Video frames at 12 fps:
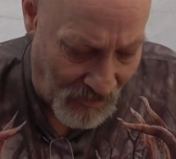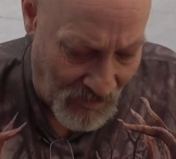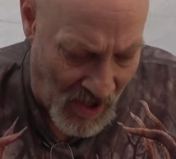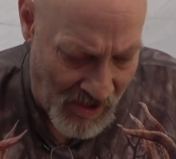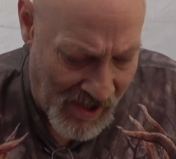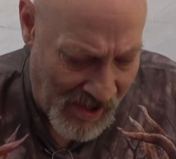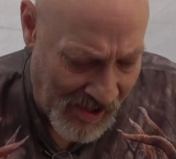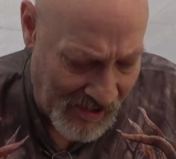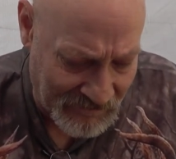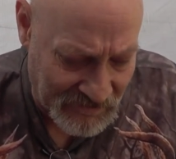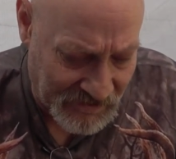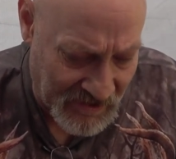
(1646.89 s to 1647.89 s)
I
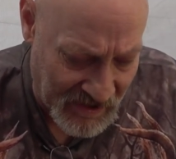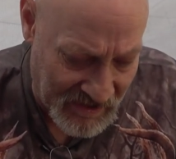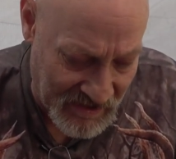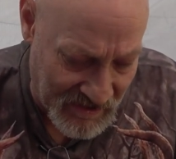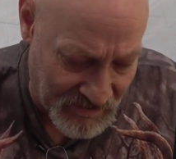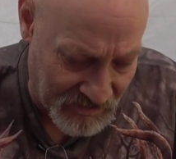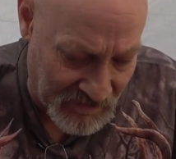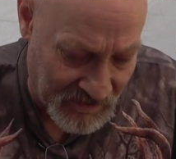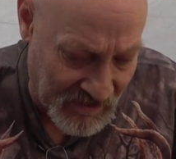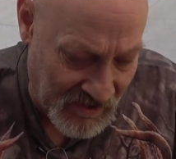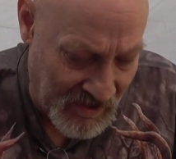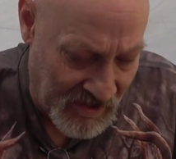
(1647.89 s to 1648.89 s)
haven't tried this one,
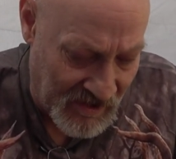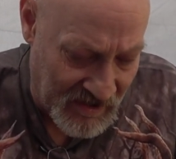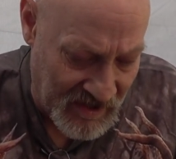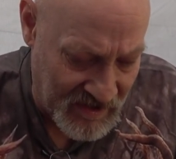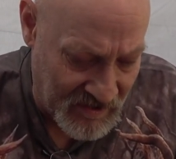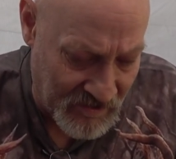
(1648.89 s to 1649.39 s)
these